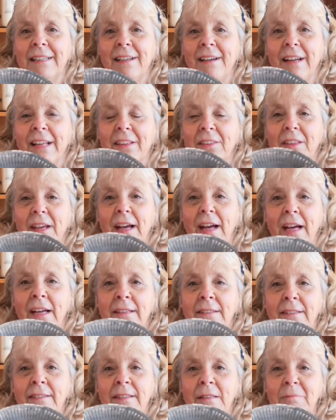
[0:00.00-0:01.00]
like
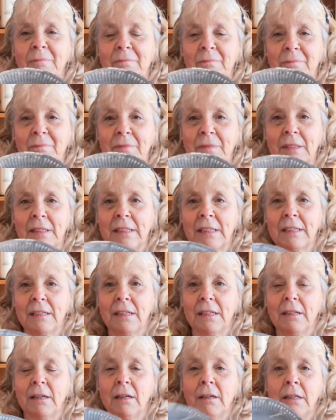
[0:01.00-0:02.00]
that.
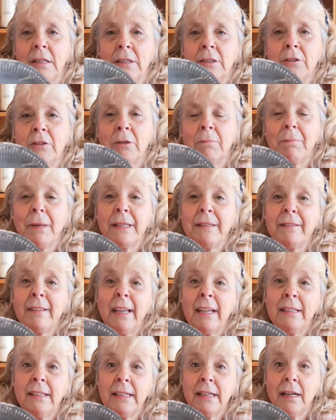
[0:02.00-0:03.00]
You can paint
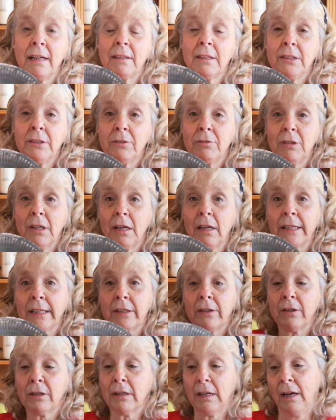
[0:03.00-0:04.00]
it any colour you
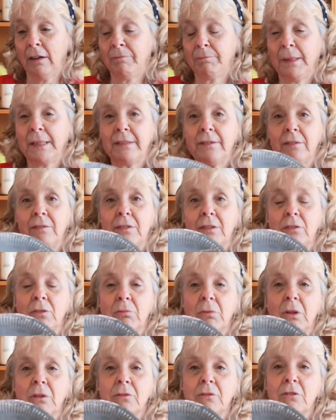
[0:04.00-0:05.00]
like. I've painted this
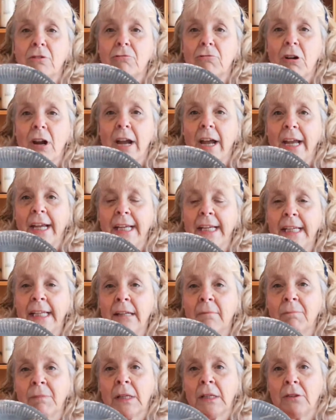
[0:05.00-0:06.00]
one grey.
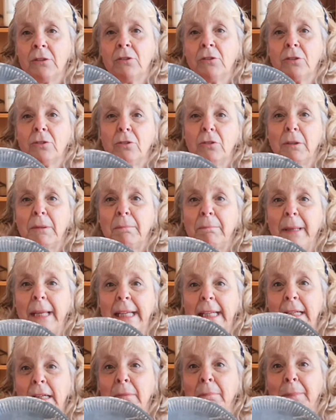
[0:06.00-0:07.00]
You could do it
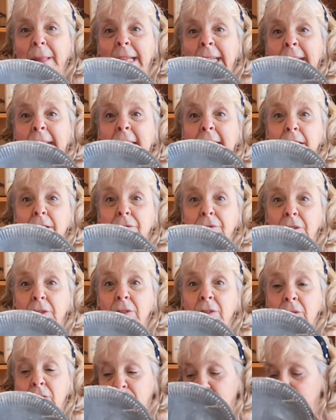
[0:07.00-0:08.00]
pink
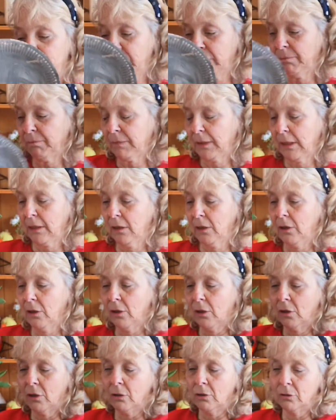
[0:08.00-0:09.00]
elephants,
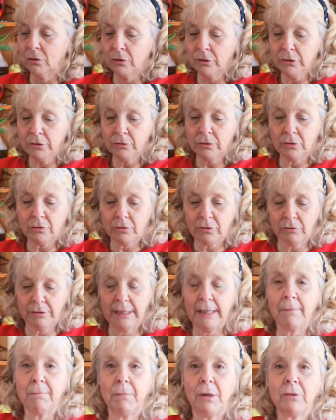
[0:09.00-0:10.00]
or you could do
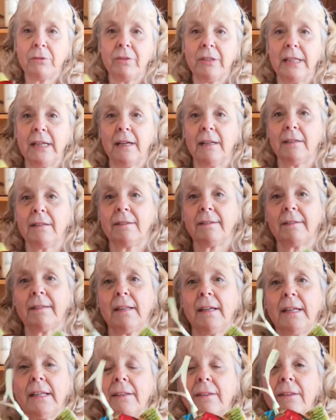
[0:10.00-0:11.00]
it in multicolours
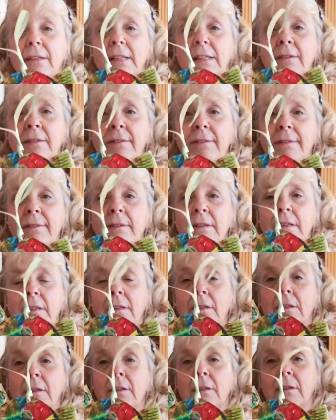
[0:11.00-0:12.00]
like this,
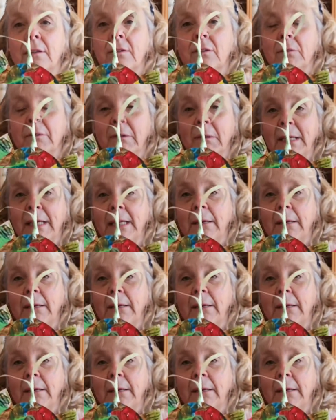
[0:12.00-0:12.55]
so they